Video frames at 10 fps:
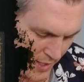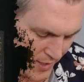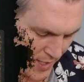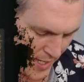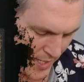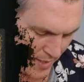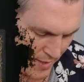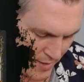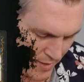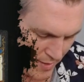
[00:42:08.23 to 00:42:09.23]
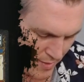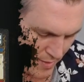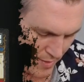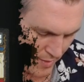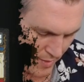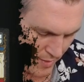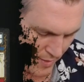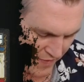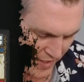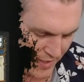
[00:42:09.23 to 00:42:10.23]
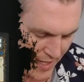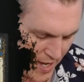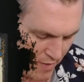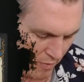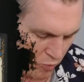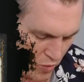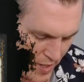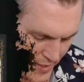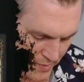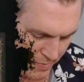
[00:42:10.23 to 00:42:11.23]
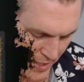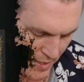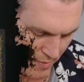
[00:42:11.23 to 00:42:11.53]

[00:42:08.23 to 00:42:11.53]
you gain defeat the gladiator, reward XP,